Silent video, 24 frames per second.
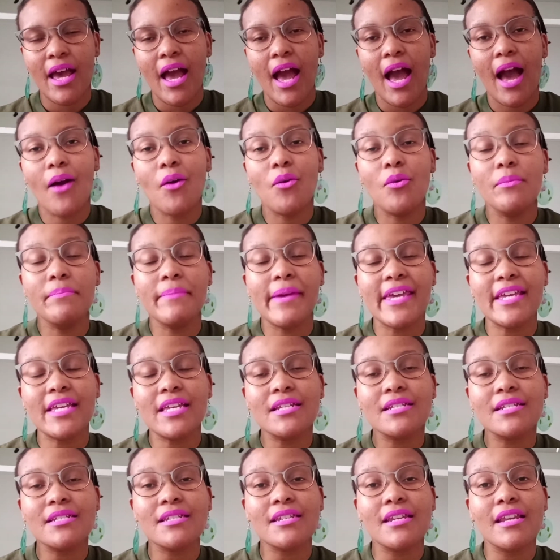I will make
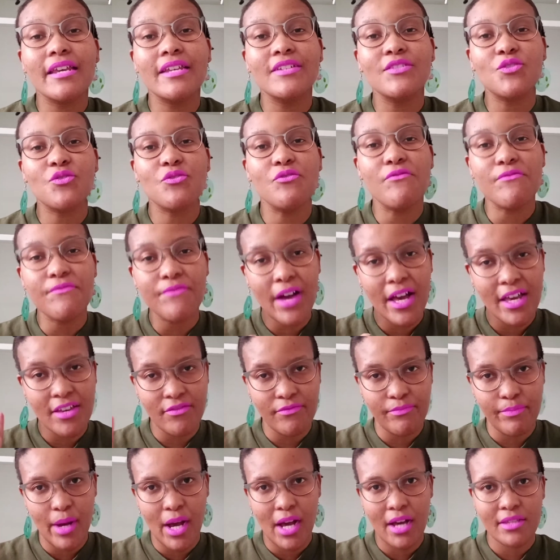it into
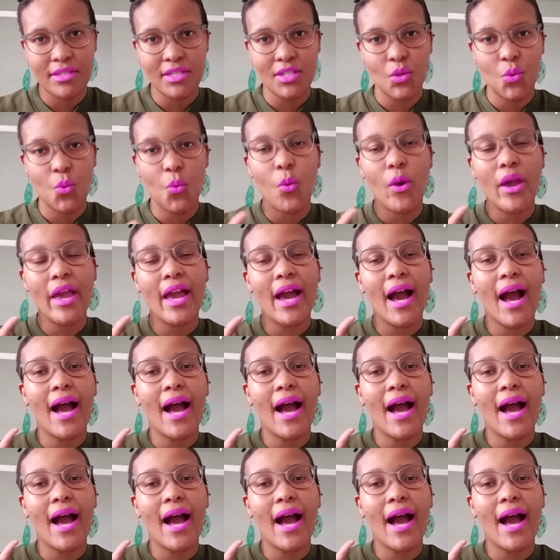5 parts where